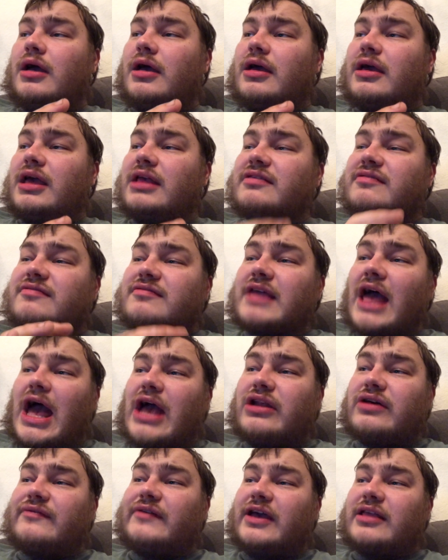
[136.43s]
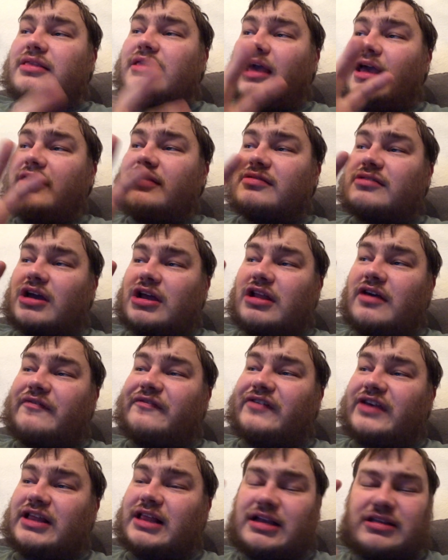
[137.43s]
instead of it, it's going to
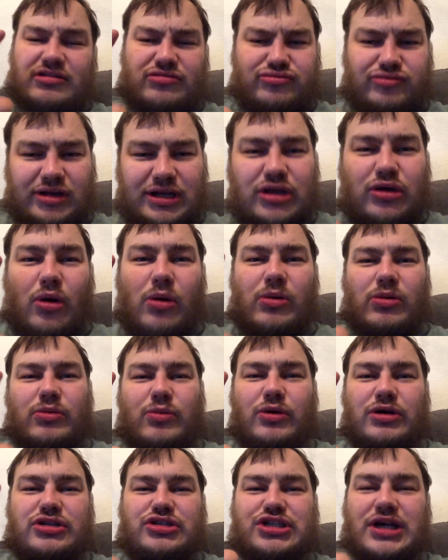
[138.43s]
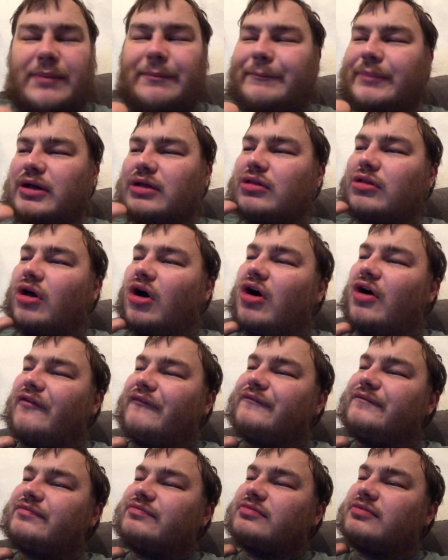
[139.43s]
feel like this really awkward jumble of
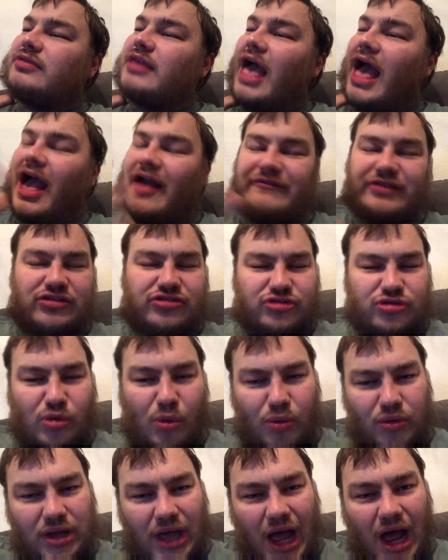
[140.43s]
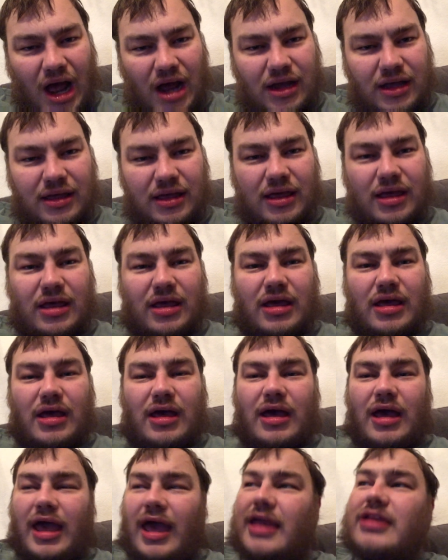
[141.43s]
heavy story arc
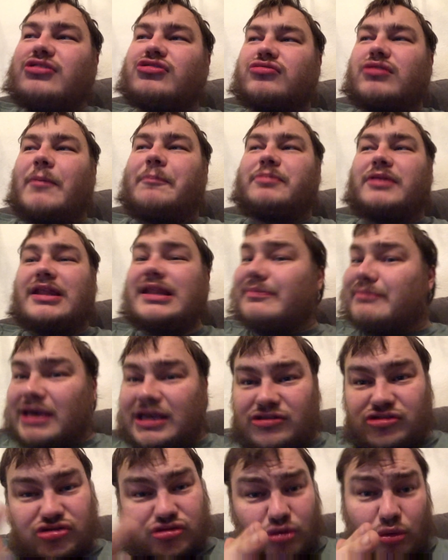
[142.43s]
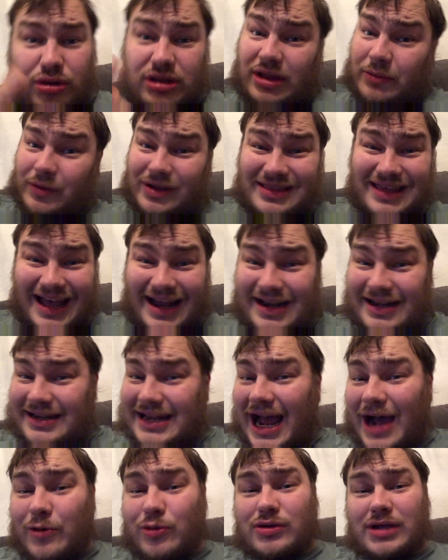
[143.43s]
interrupting the main story that we're telling
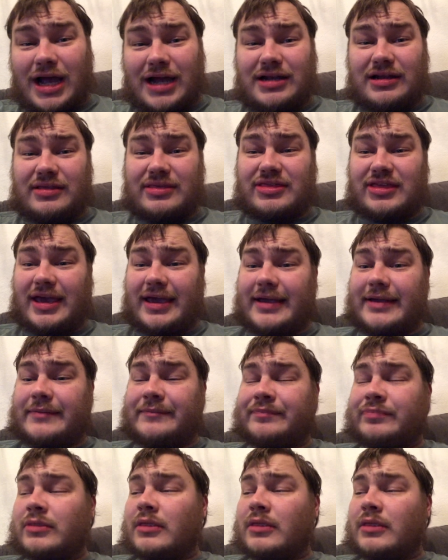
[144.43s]
now, kind of thing.